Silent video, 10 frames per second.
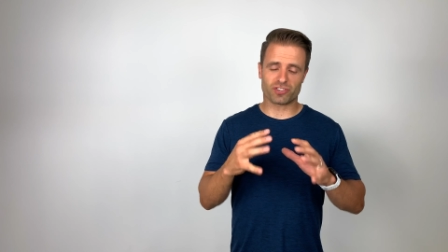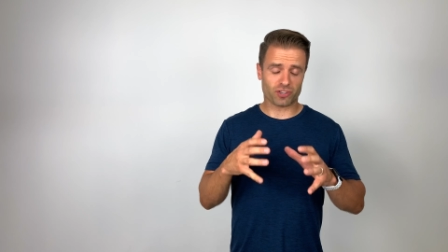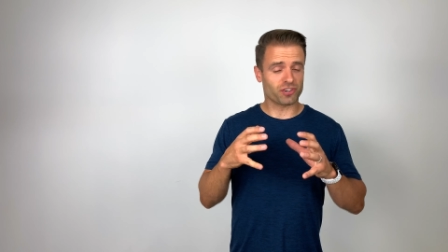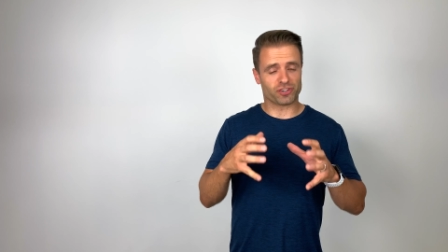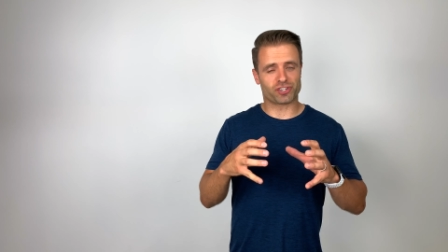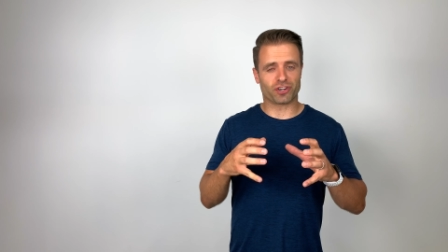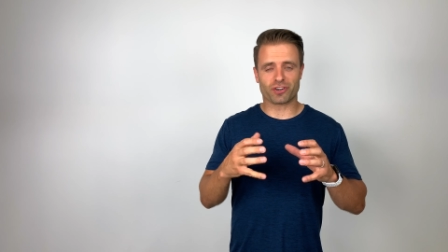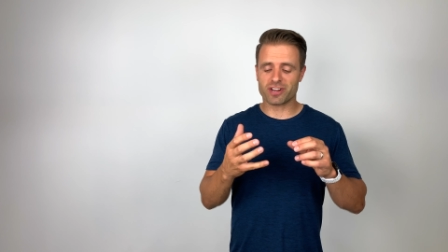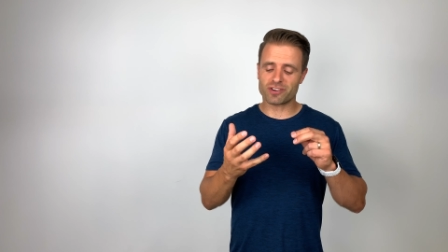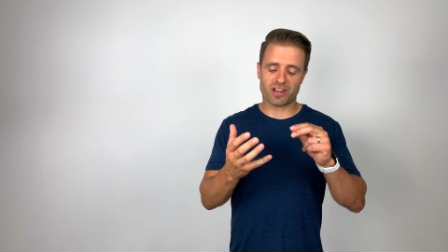your
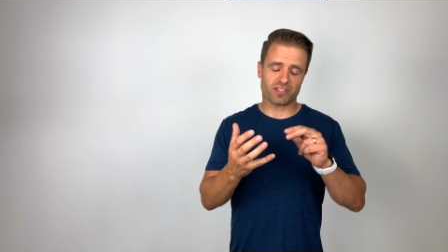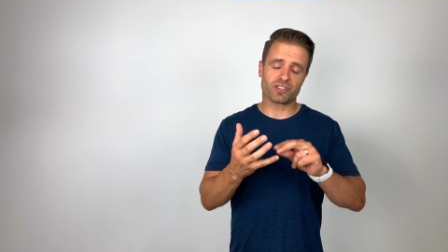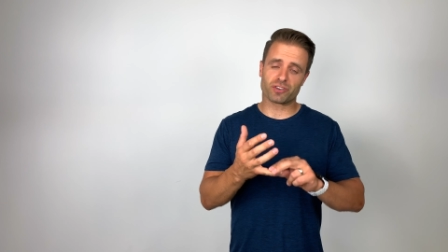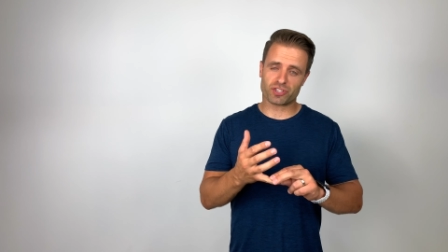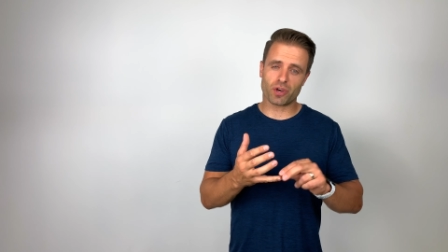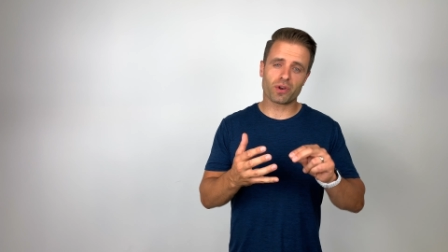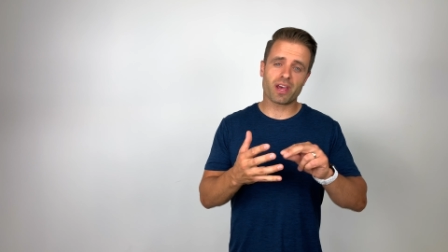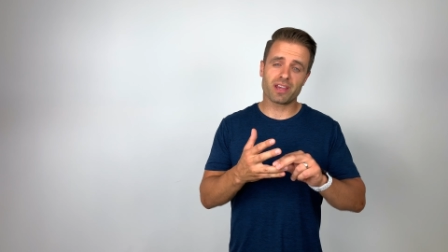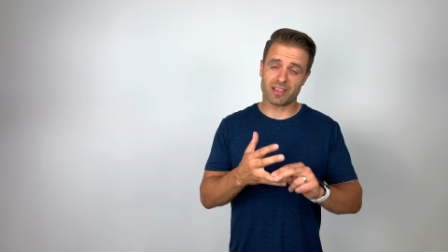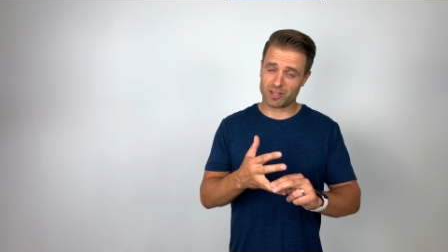sugary drinks, your
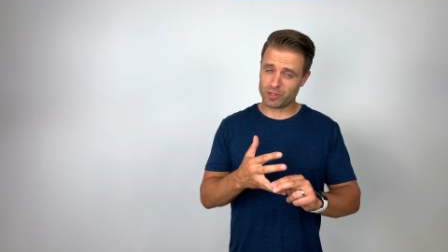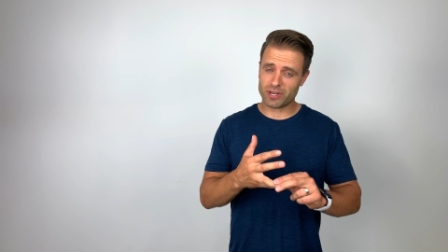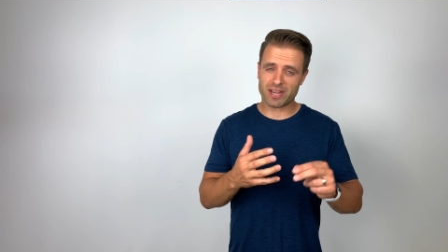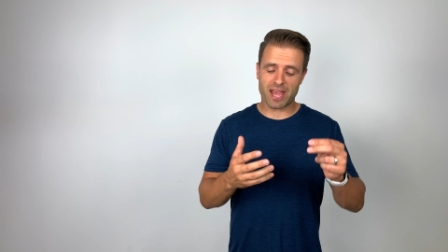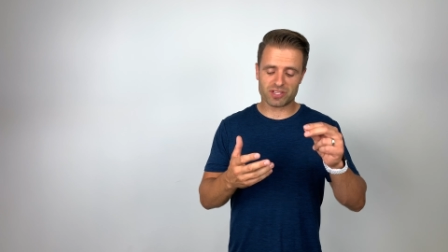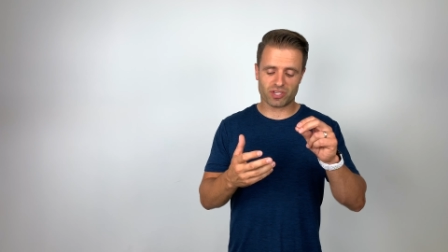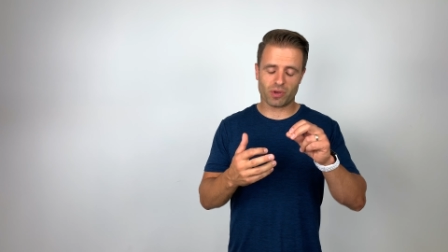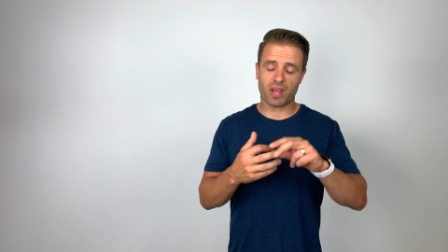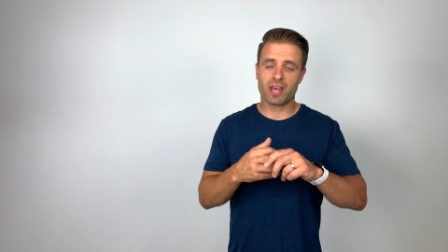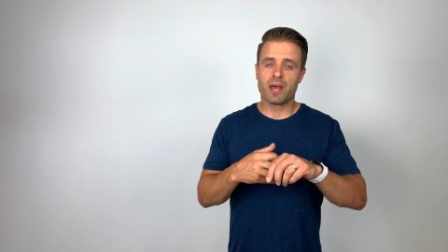soda, including diet
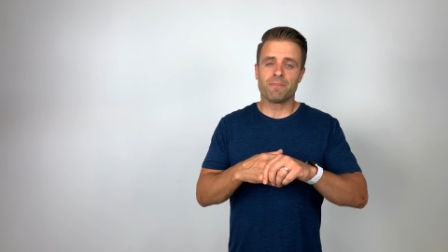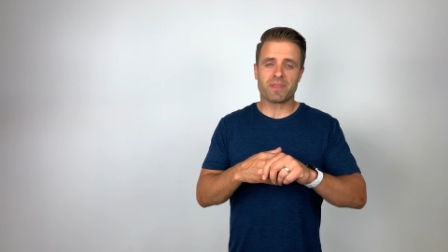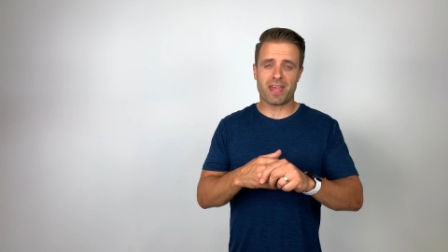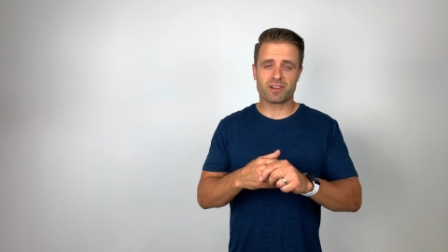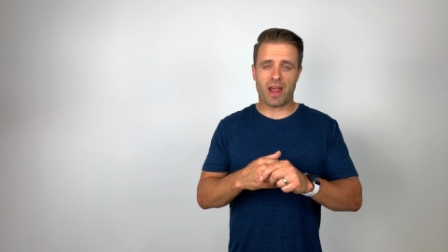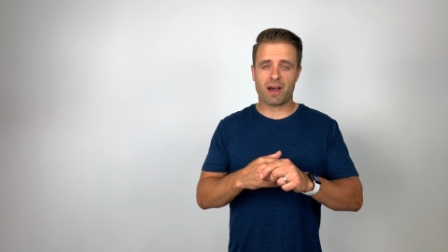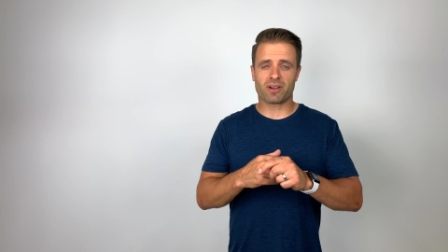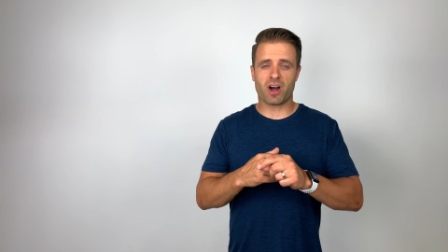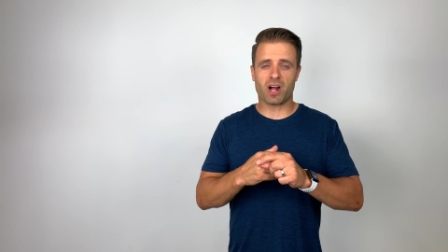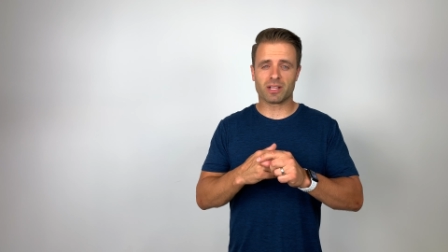soda, and your
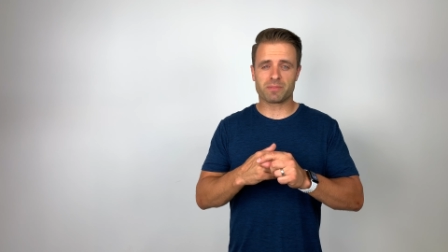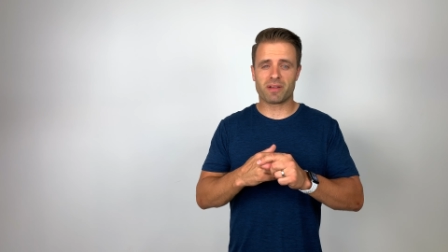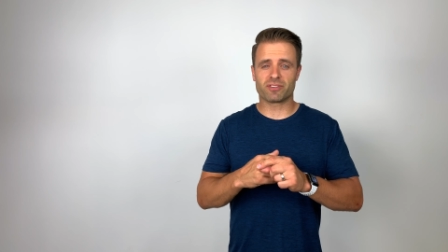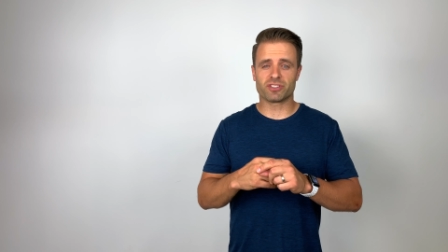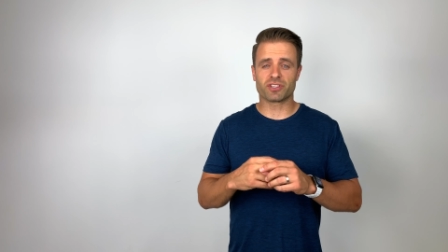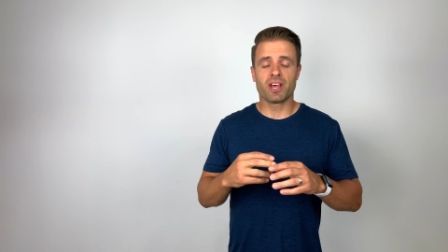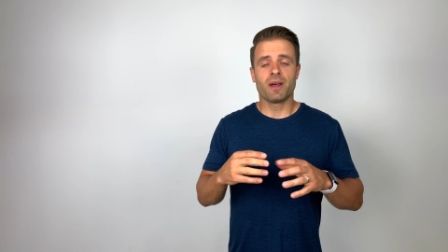alcoholic beverages.